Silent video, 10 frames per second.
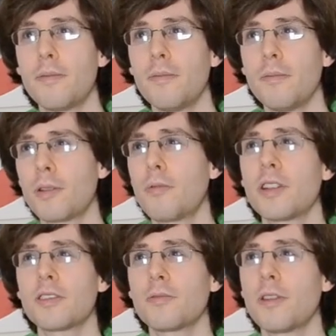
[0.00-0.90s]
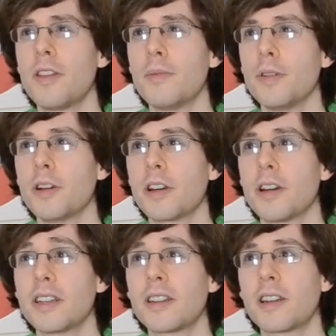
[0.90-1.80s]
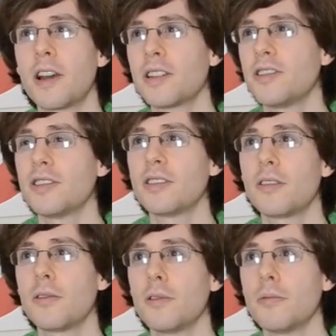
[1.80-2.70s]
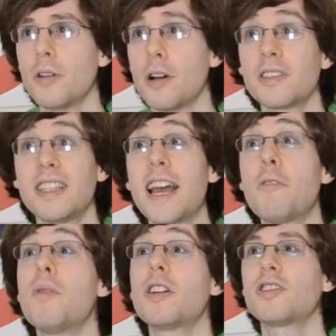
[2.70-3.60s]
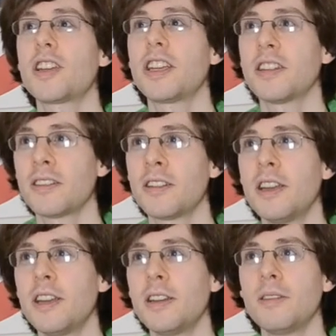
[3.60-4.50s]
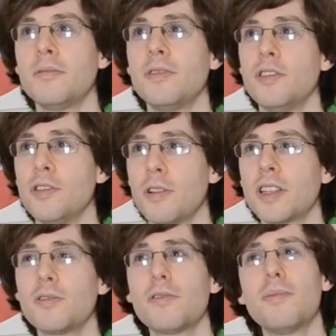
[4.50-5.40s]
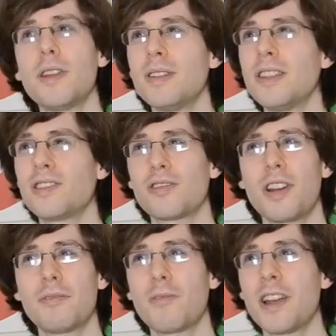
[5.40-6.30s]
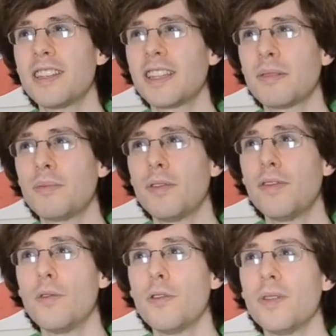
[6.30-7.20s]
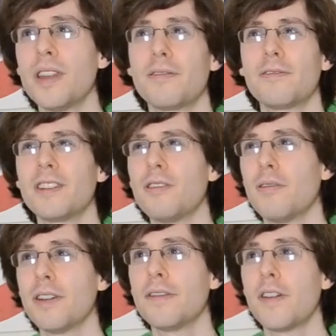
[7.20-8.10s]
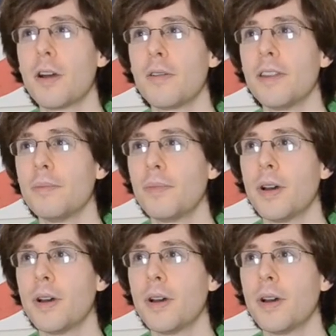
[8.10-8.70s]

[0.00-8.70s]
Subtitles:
When I wanted to write the book, I kind of just thought, well, I'll see how much I can do. I'd sort of maybe tried writing before, but never really got very far with it.